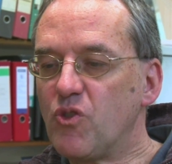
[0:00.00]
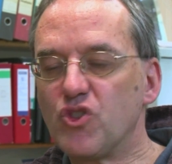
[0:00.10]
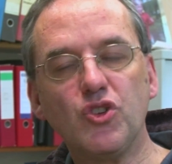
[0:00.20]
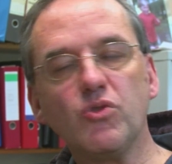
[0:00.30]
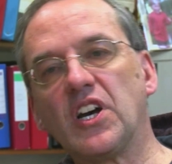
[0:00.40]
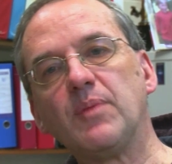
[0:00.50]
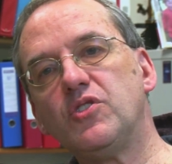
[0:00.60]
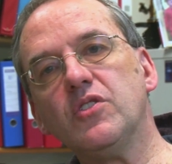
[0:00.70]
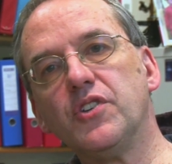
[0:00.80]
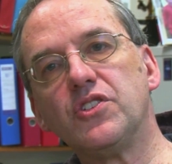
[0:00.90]
there's two types
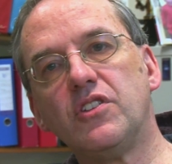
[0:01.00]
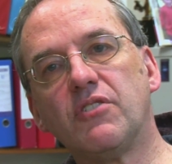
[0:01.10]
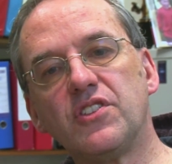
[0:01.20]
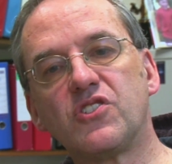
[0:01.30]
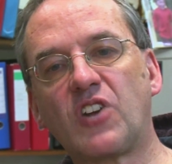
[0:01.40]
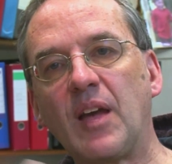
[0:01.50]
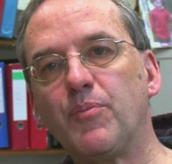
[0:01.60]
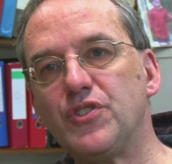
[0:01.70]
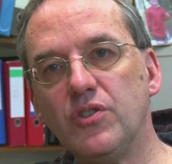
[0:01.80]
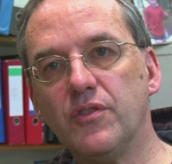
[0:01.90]
of university, right? There are
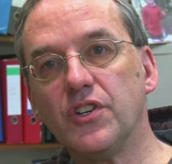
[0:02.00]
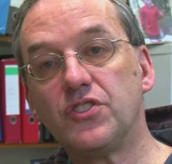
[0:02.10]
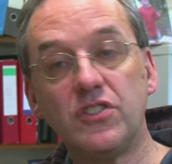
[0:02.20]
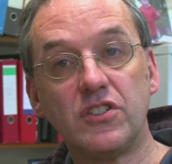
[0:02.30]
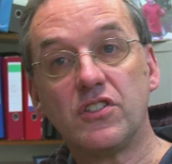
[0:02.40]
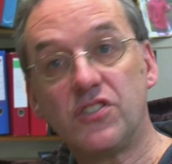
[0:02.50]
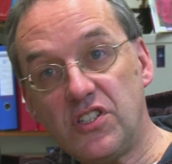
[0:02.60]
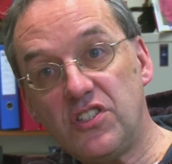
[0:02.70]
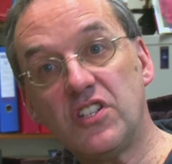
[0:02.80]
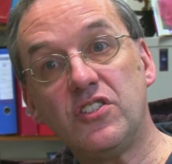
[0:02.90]
campus universities and the
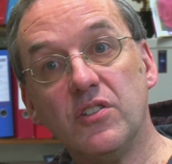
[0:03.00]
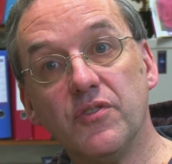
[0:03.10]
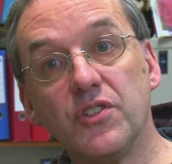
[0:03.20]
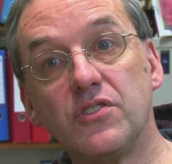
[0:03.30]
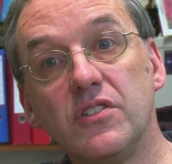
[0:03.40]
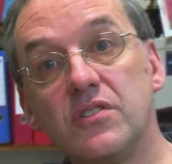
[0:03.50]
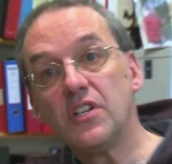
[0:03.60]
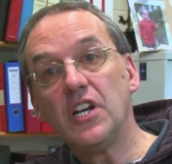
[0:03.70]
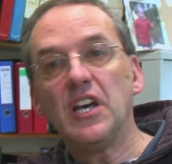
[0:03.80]
city centre universities.